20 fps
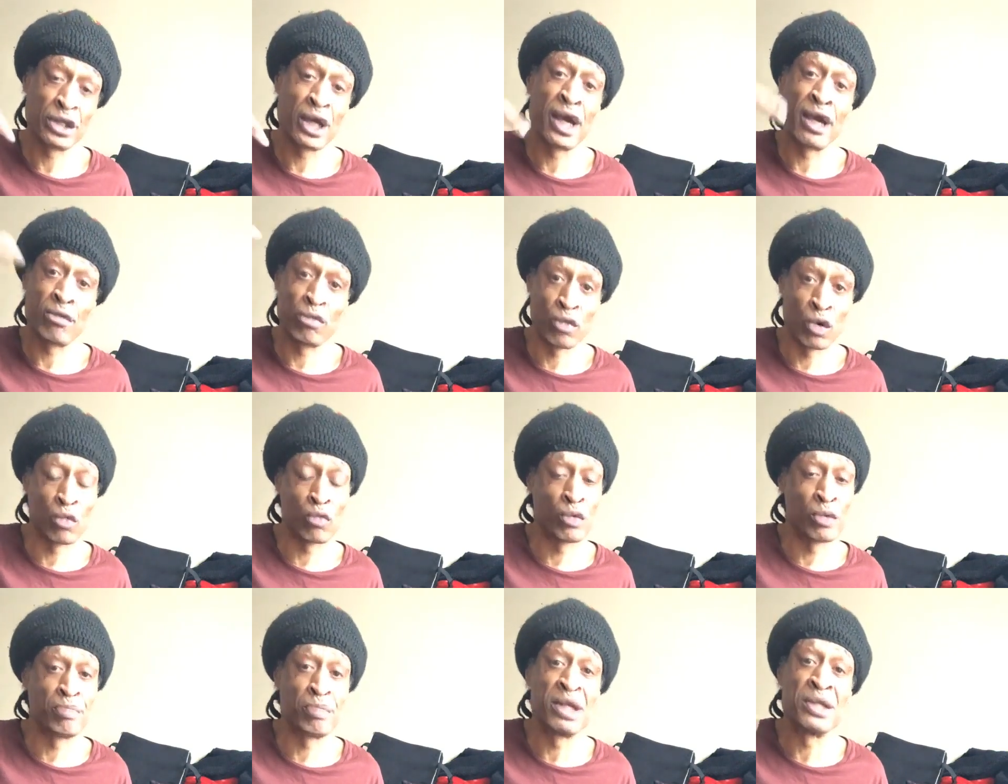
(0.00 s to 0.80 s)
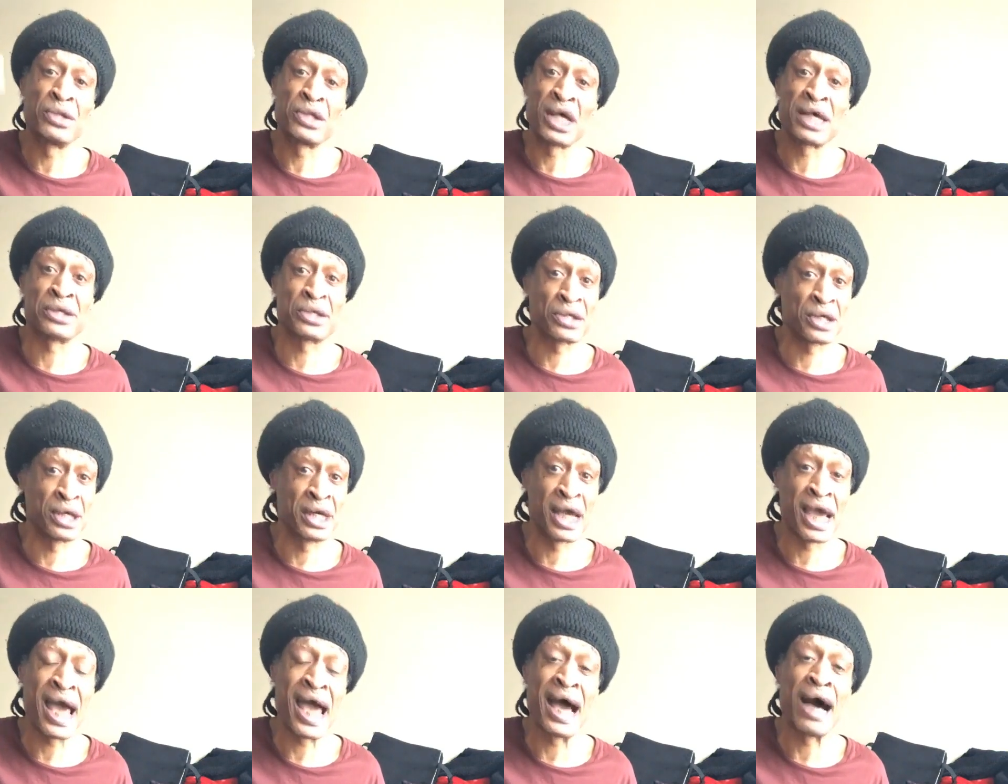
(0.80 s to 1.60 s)
Yeah, what we've been testing
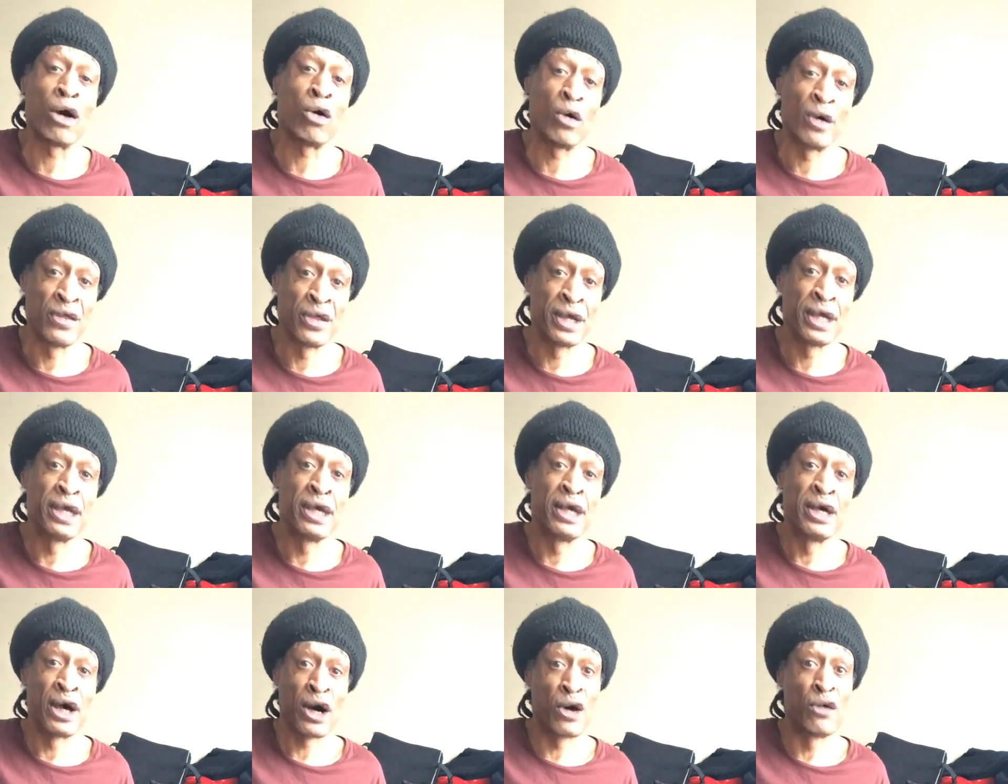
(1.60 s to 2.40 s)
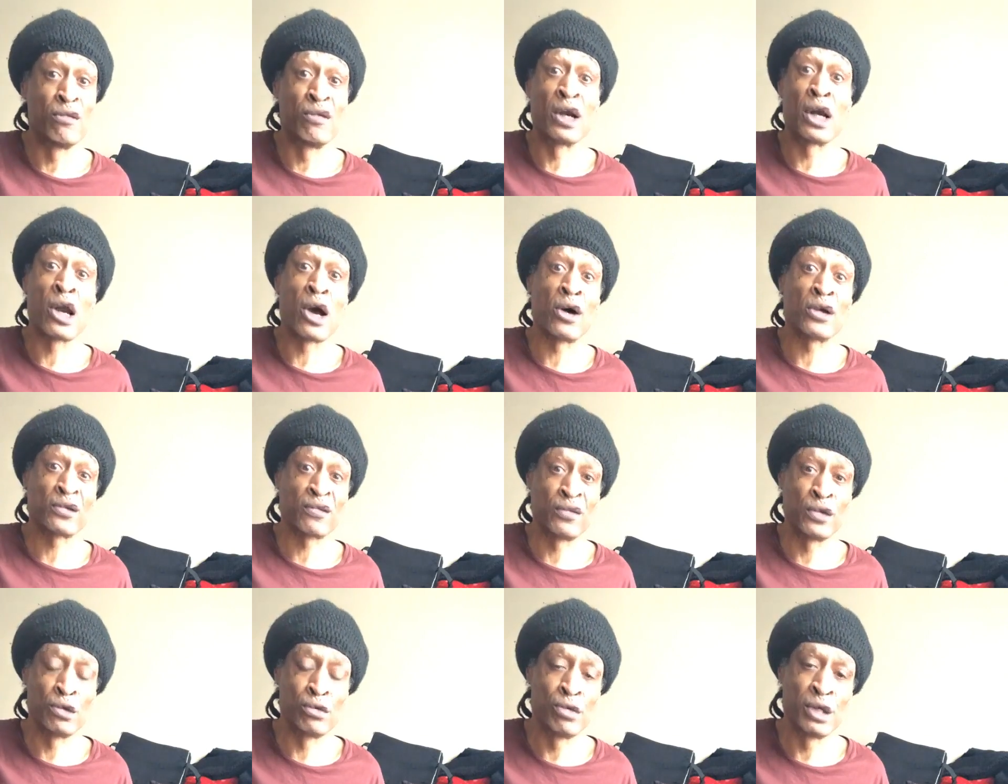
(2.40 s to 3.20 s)
it out over the last
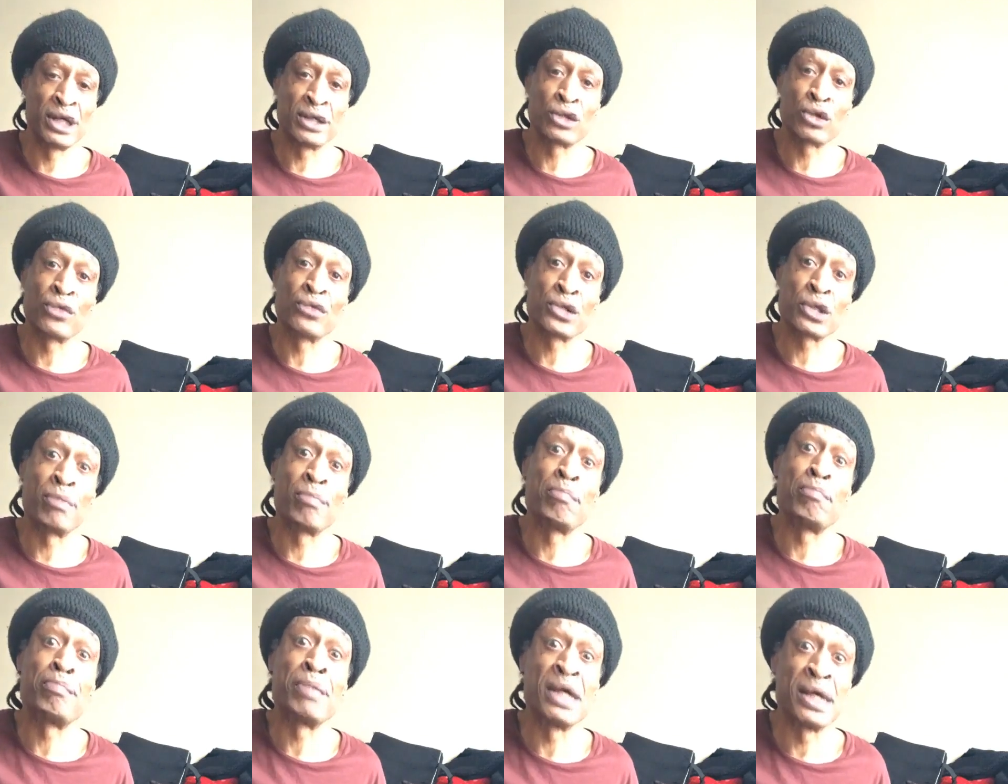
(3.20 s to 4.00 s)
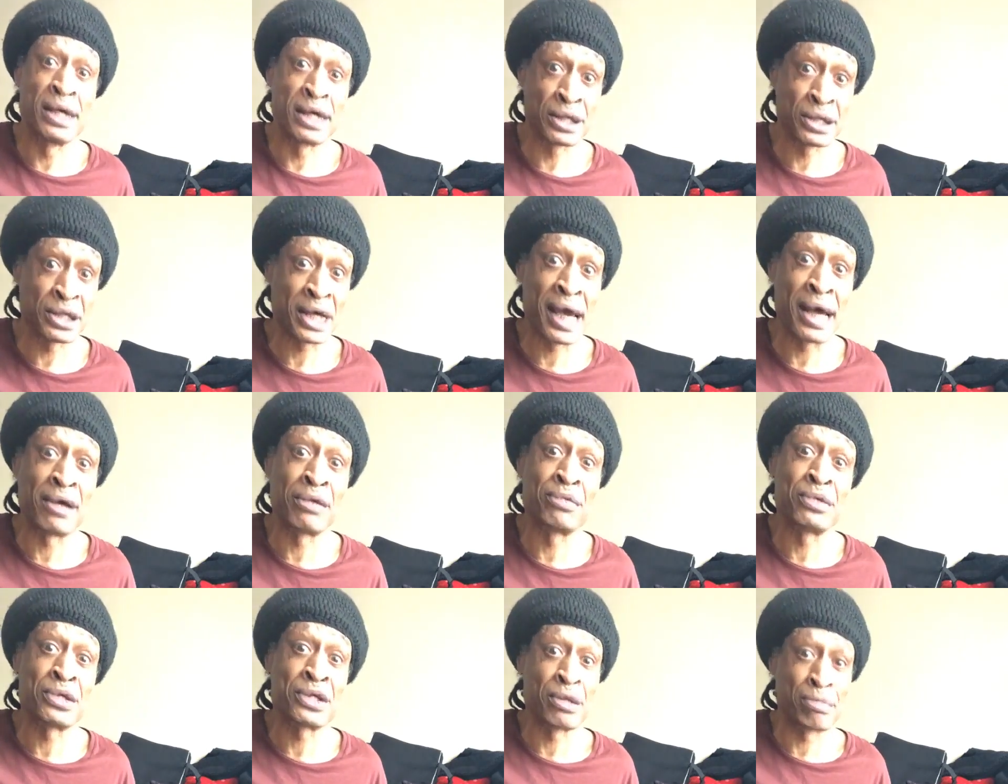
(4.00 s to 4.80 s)
few weeks on some bigger
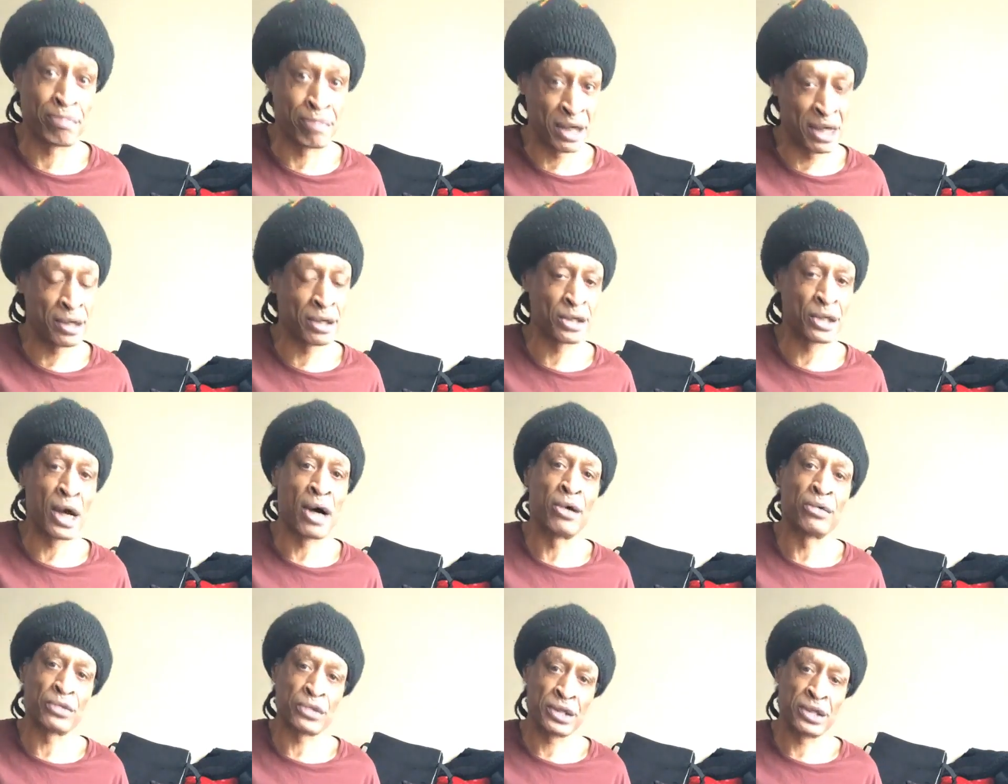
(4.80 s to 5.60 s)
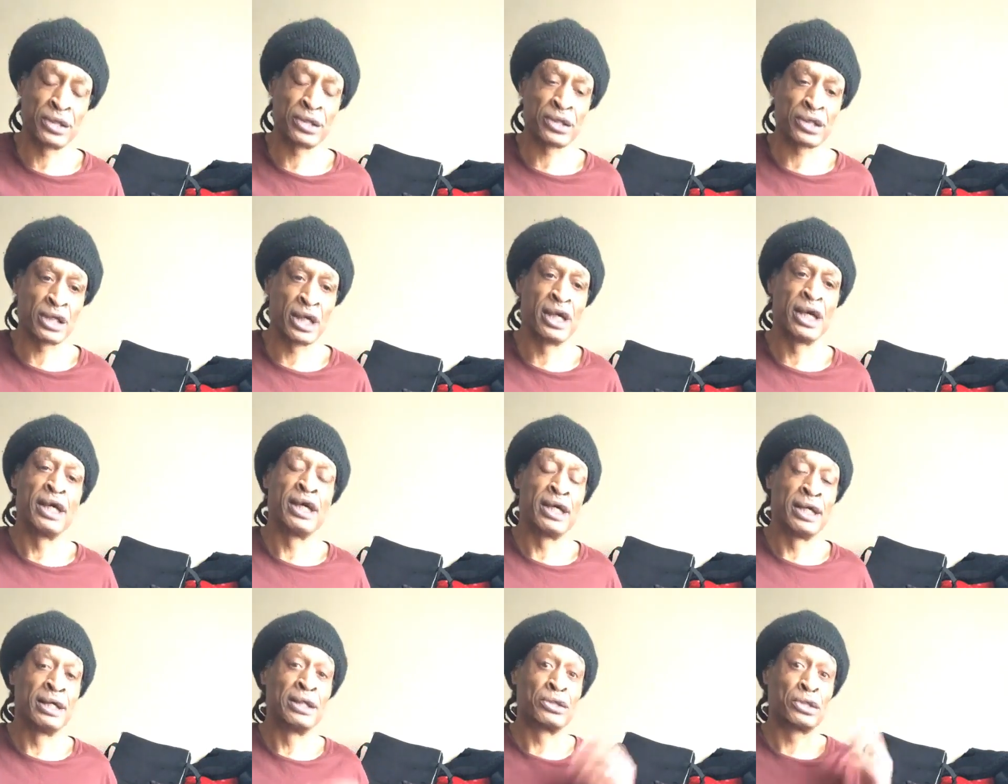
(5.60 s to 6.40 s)
sounds at bigger dances,
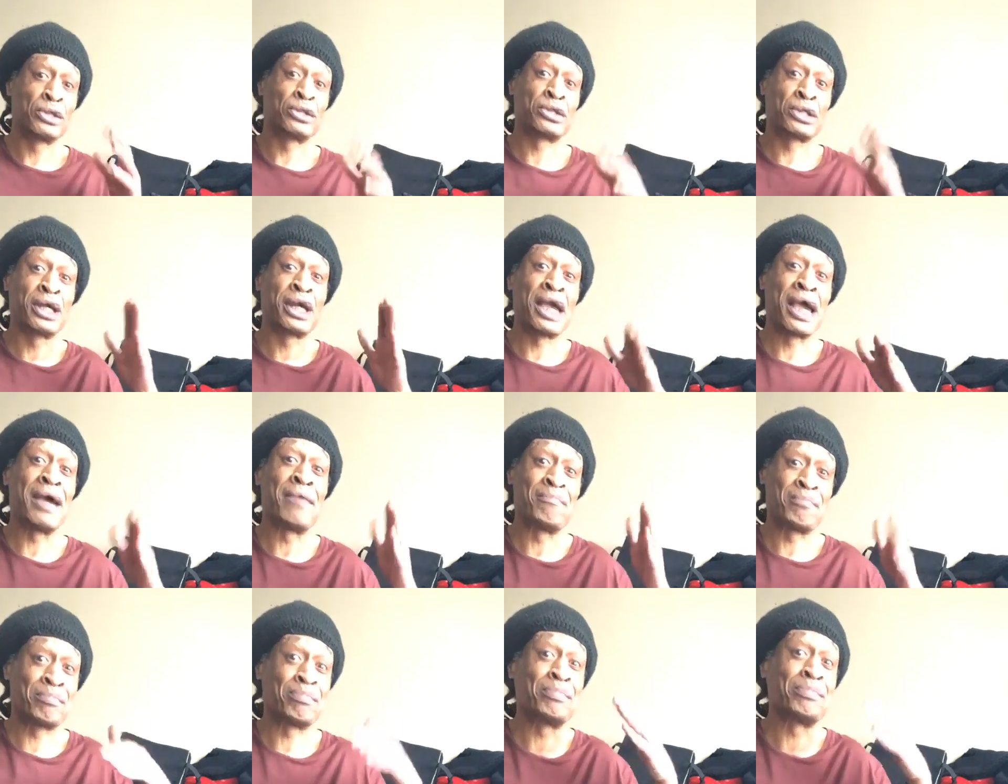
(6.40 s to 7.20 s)
just to get,